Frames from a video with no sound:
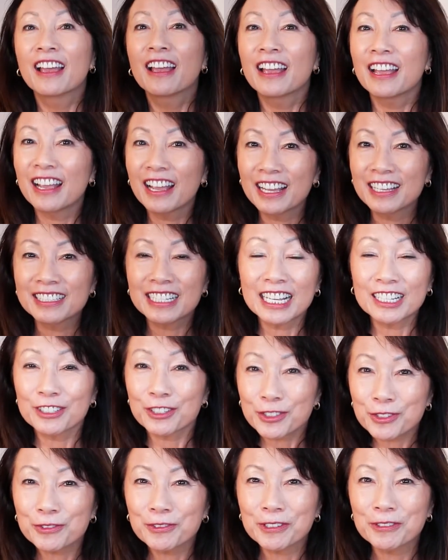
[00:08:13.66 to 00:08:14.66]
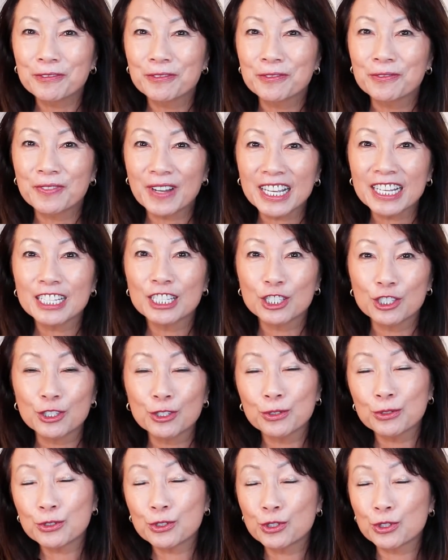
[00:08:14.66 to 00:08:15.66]
And I also invite
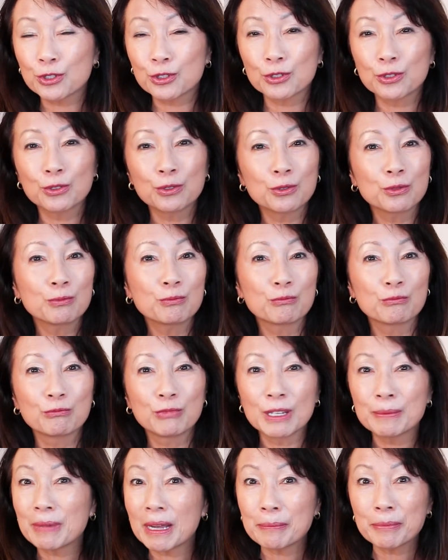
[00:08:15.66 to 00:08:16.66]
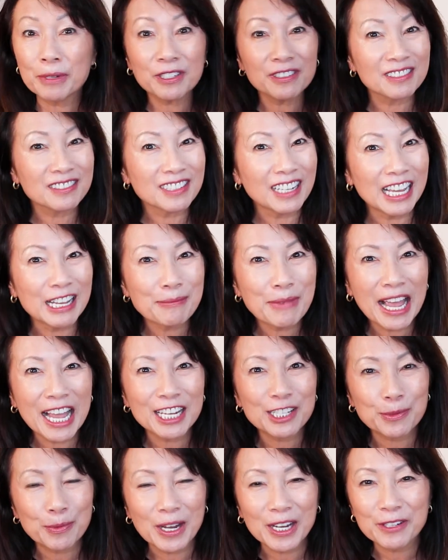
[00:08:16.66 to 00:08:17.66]
you to read my book,
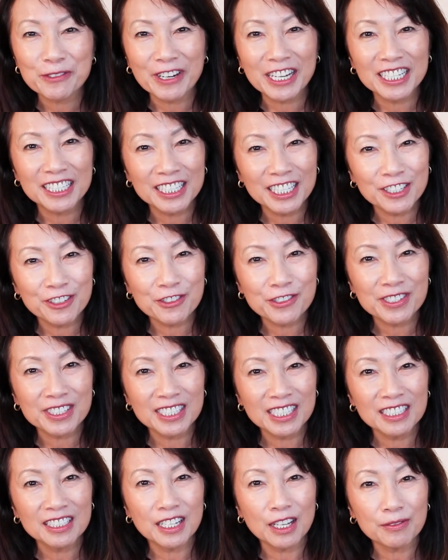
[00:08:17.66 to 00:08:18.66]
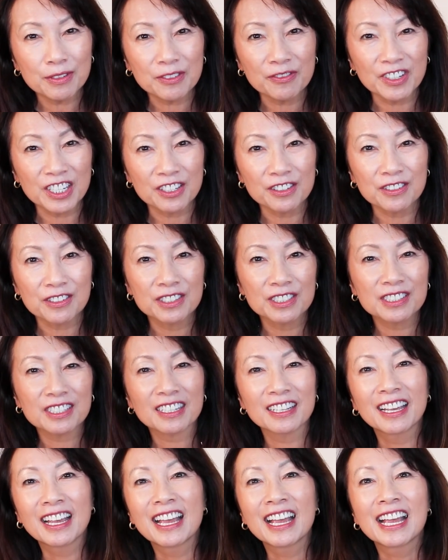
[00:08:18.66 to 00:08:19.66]
CLIMAX, Why Great Leaders Need Love Affairs.
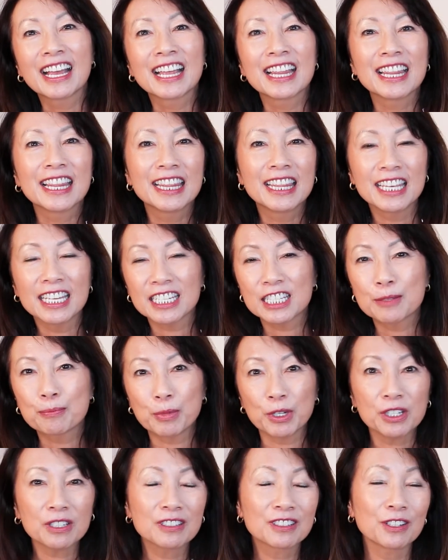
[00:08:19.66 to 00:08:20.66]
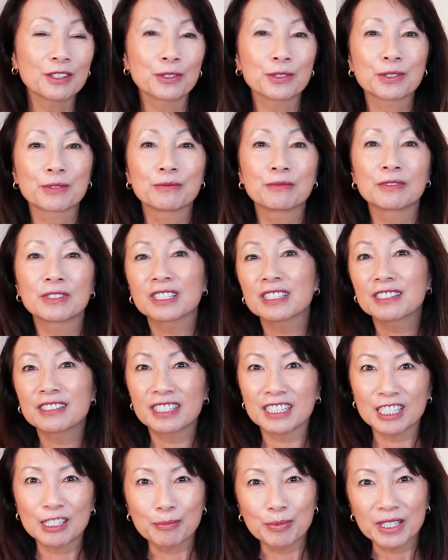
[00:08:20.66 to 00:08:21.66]
This book goes really
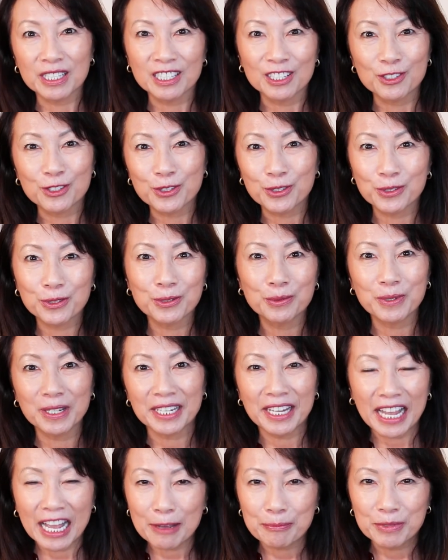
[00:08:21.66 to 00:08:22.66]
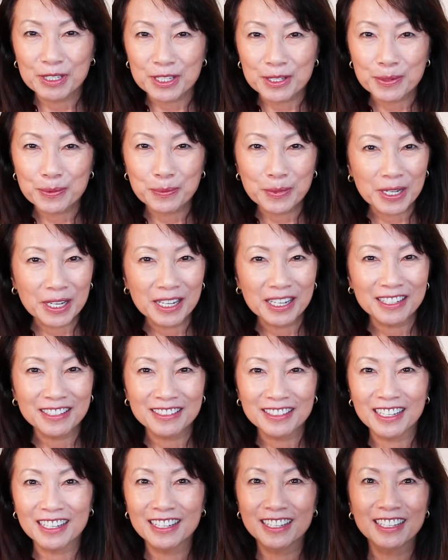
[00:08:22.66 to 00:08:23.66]
deep into what happens
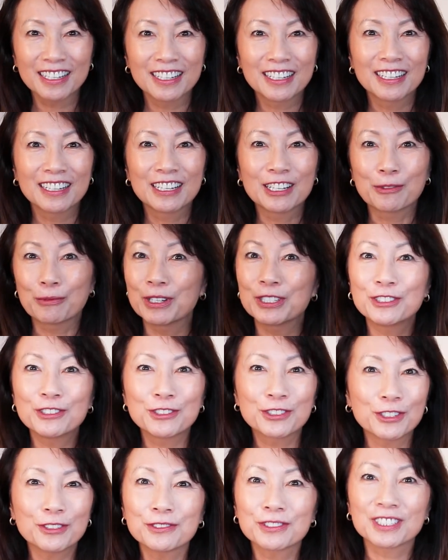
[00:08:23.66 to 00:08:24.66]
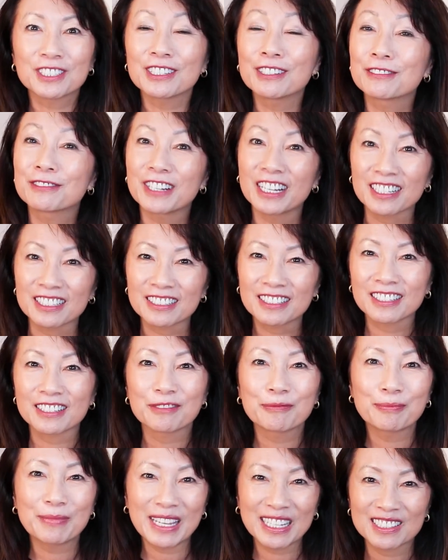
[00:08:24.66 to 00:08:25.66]
when you don't erect
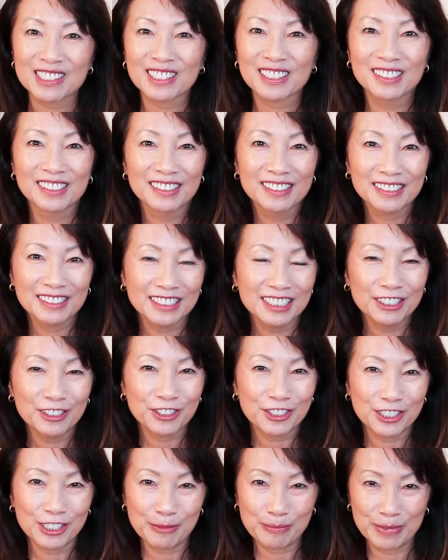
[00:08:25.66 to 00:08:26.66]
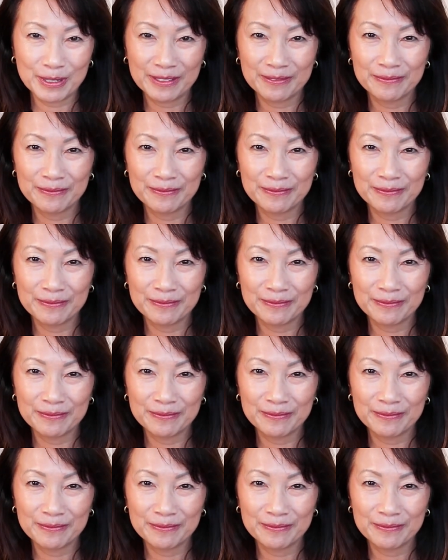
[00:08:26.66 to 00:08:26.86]
masculine leadership